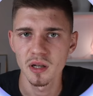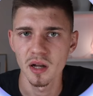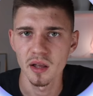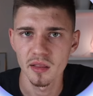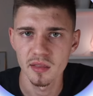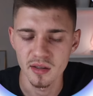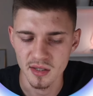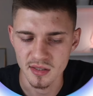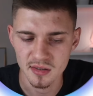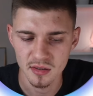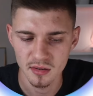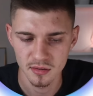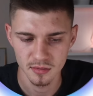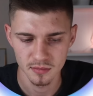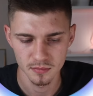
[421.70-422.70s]
like this.
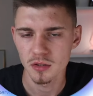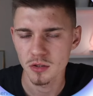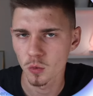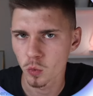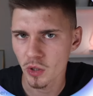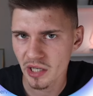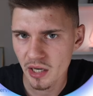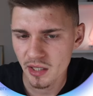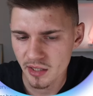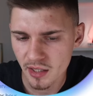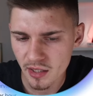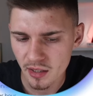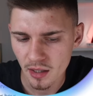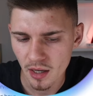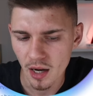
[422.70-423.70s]
So what I
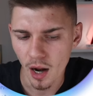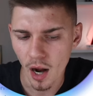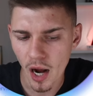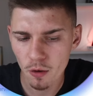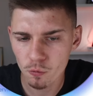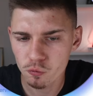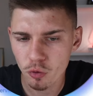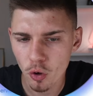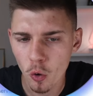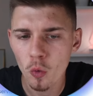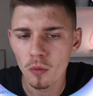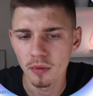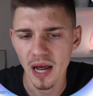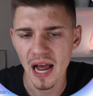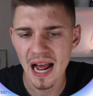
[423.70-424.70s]
did, I
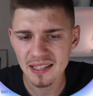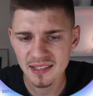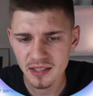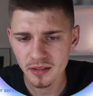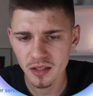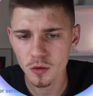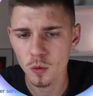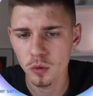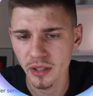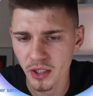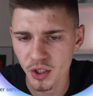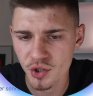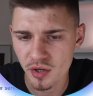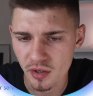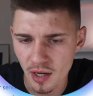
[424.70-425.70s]
wrote, answer the
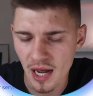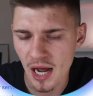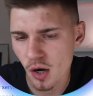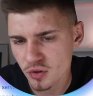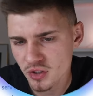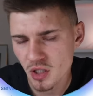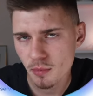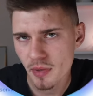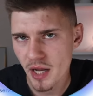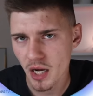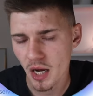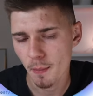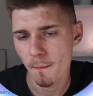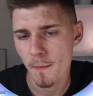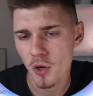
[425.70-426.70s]
question how to
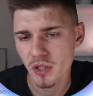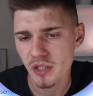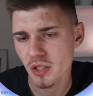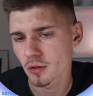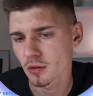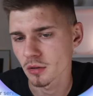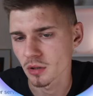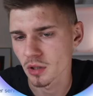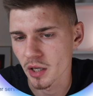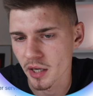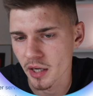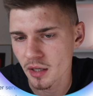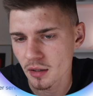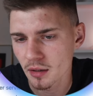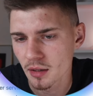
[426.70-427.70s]
make money
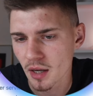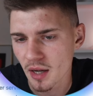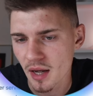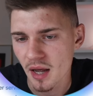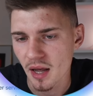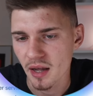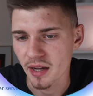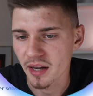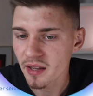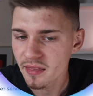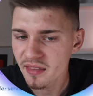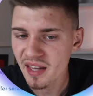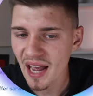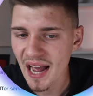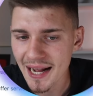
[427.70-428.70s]
online. In
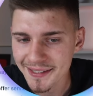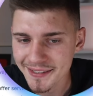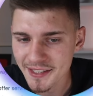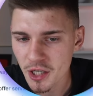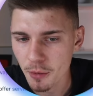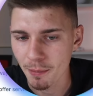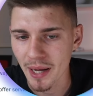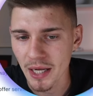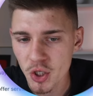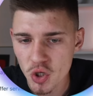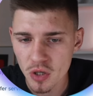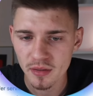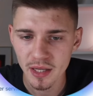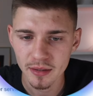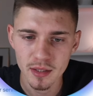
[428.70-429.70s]
the answer,
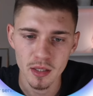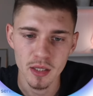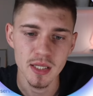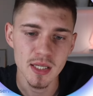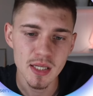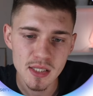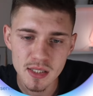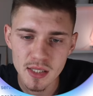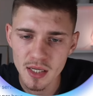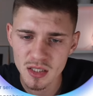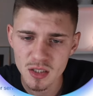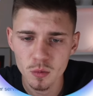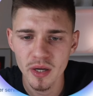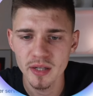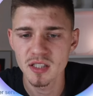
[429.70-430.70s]
mentioned that the
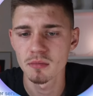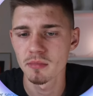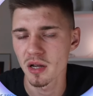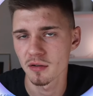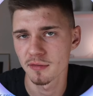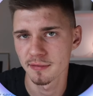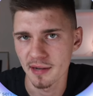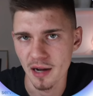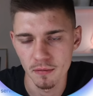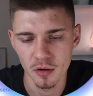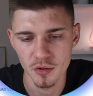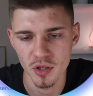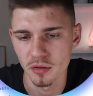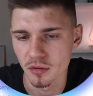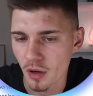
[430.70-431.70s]
easiest way to make
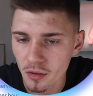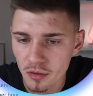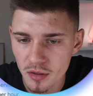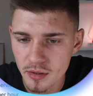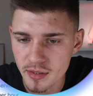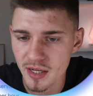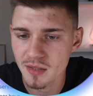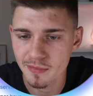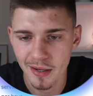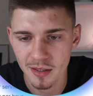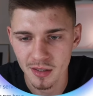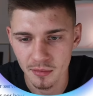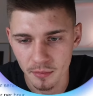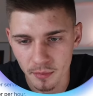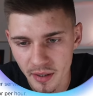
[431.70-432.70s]
$500 is by
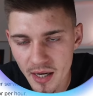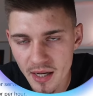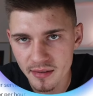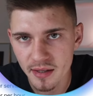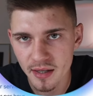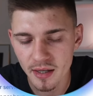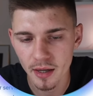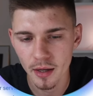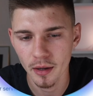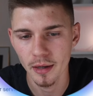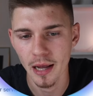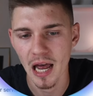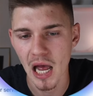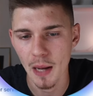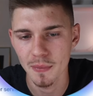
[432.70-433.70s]
competing in
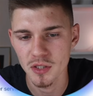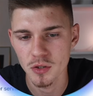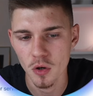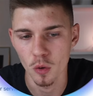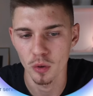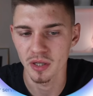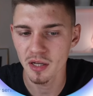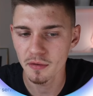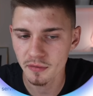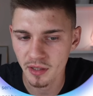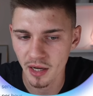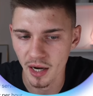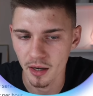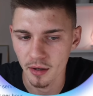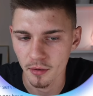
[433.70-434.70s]
an Amazon gift
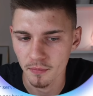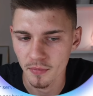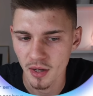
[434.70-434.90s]
card.